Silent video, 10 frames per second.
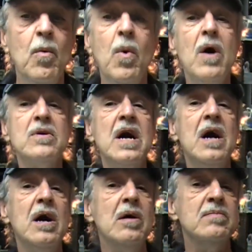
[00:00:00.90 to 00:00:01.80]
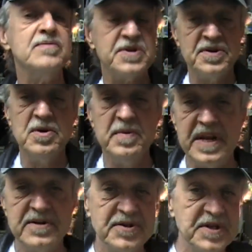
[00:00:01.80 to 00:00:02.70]
Welcome to the Human
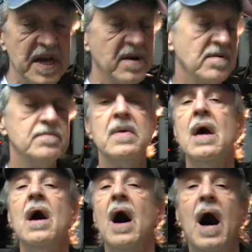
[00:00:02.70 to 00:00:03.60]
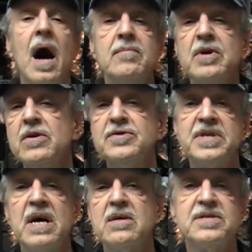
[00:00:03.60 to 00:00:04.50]
Nature Channel. I'm your host
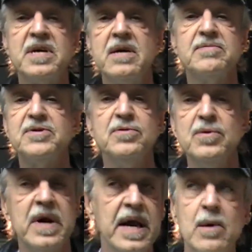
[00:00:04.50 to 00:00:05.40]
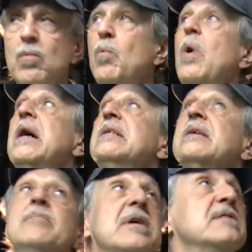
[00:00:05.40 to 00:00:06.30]
Alex Tamsula and what
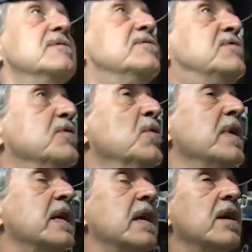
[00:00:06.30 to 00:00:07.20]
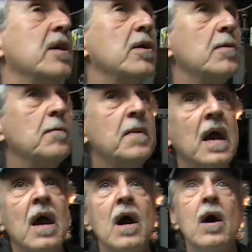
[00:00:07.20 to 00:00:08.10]
am I doing here?
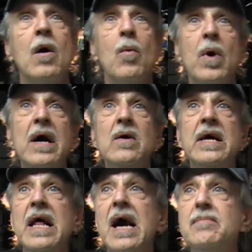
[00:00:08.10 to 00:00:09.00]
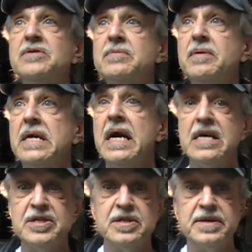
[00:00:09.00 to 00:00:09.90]
Well, it happens to be
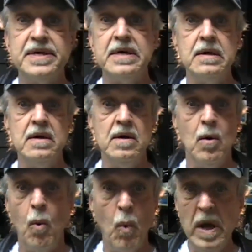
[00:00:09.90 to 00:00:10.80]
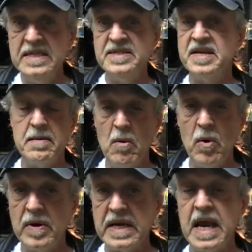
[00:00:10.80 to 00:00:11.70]
actually Wednesday
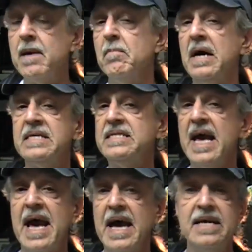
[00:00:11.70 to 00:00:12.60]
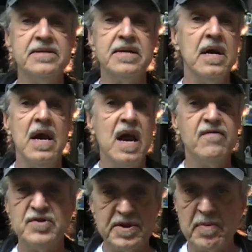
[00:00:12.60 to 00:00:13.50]
morning at my dad's
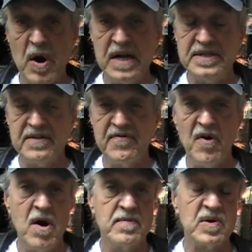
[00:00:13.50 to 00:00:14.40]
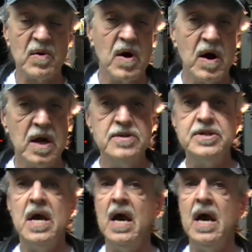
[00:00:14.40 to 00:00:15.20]
ever surprising farm garage.